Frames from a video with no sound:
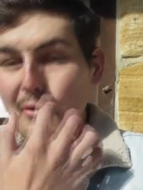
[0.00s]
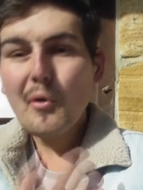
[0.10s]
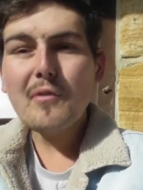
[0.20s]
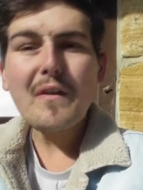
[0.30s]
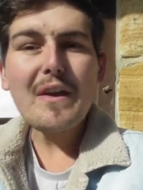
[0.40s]

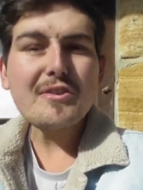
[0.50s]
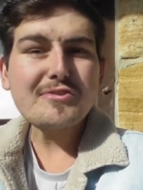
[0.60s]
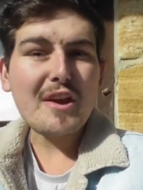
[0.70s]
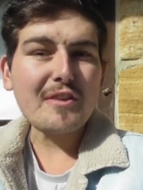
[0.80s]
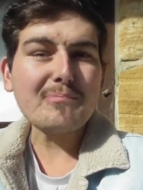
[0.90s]

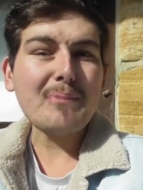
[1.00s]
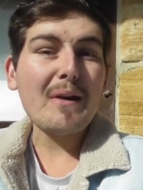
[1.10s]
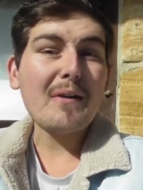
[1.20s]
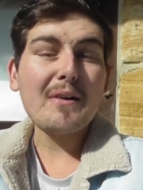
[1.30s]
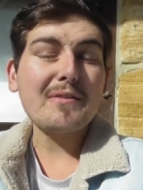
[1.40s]
VHS.
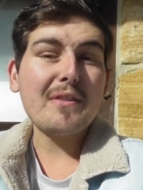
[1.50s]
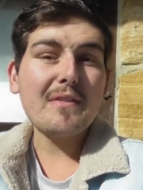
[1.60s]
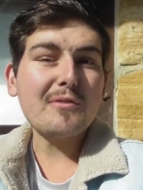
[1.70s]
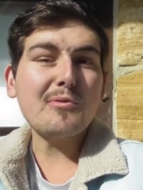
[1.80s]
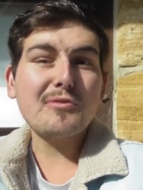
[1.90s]

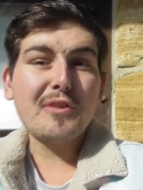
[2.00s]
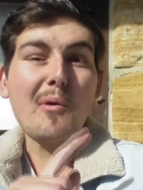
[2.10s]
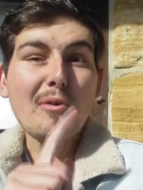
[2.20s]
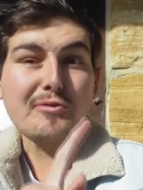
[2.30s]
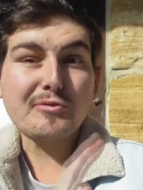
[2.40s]
This was the
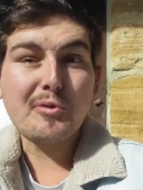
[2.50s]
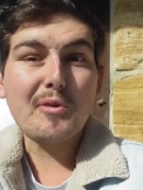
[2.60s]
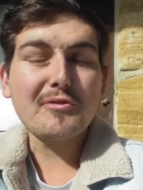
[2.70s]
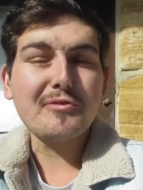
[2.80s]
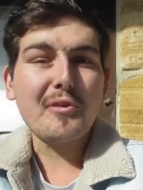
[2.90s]
original
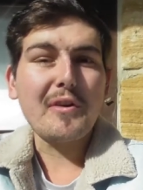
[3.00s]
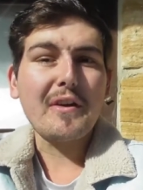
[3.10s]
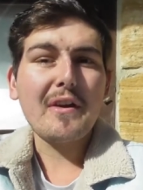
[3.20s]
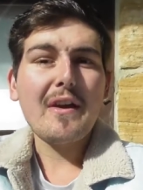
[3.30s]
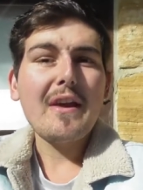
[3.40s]
Toy
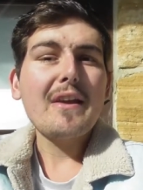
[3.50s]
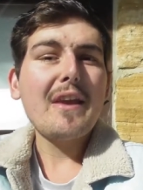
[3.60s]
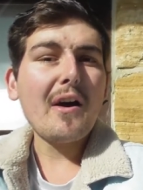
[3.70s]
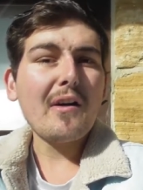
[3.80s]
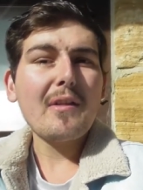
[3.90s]
Story.
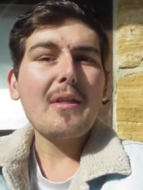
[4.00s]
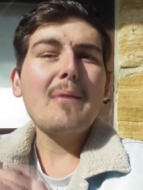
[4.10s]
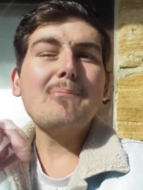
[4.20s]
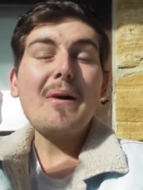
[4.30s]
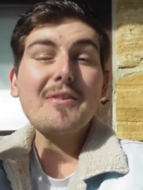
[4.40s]
Now,
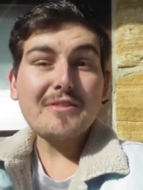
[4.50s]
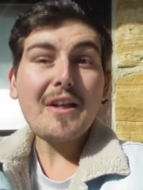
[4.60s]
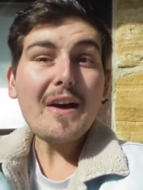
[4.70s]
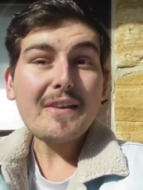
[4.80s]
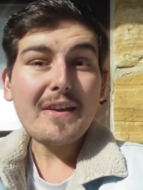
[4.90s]
Buzz
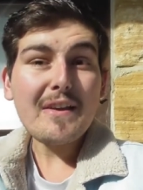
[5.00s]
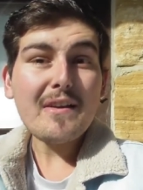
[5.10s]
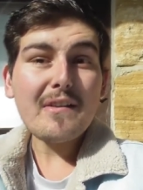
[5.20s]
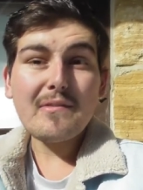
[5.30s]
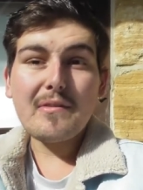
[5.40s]

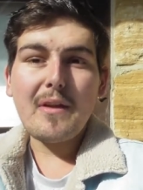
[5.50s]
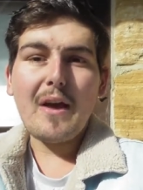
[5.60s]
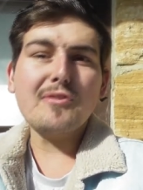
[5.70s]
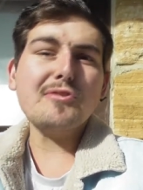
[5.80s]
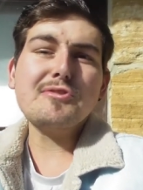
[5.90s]
Lightyear,
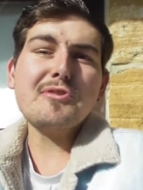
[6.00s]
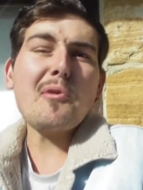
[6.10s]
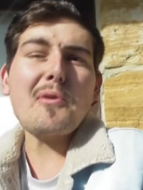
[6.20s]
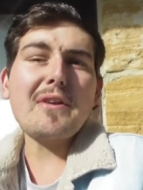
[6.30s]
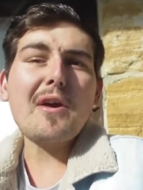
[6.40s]
as you should
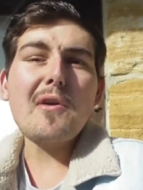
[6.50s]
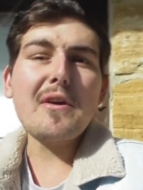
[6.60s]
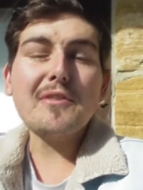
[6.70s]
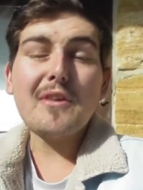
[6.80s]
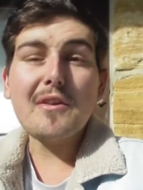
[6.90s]
already know,
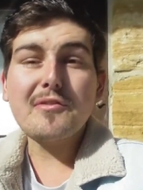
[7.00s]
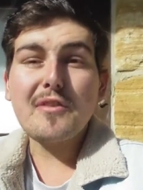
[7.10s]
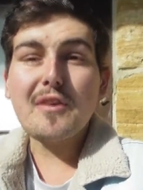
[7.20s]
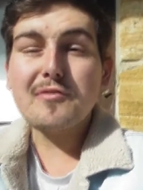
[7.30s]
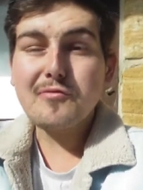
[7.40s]

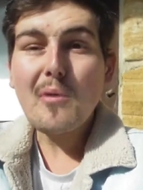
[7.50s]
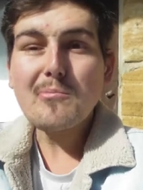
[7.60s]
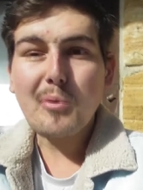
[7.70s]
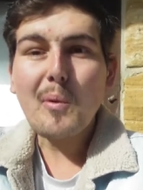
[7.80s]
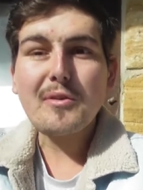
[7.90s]
is
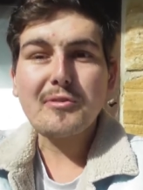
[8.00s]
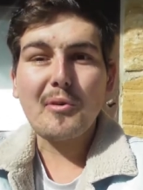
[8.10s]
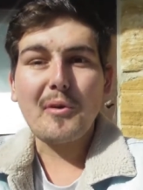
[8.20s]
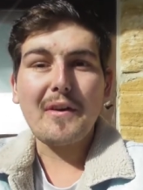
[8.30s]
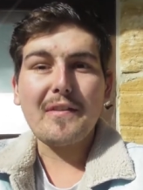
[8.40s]
from Toy
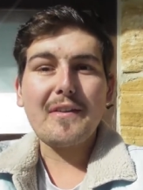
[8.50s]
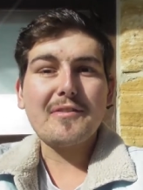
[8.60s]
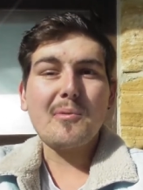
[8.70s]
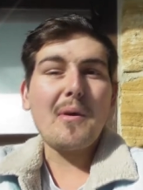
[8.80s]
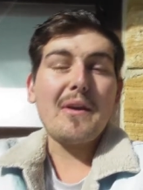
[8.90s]
Story.
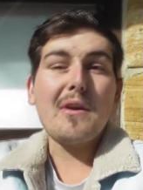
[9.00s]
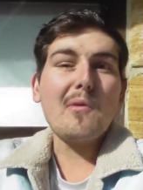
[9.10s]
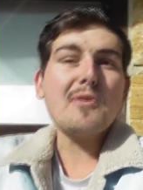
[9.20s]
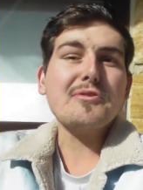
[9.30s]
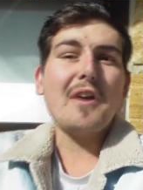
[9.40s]
That's where he
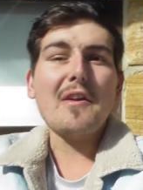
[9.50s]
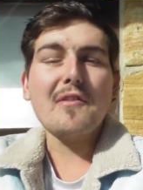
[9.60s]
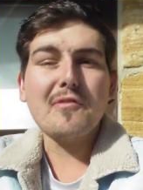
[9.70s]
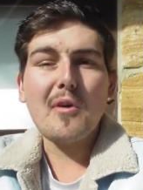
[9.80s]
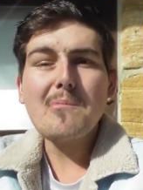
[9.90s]

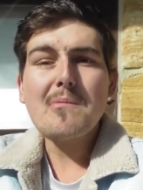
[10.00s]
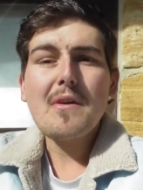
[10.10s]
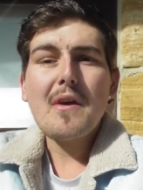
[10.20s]
originated from,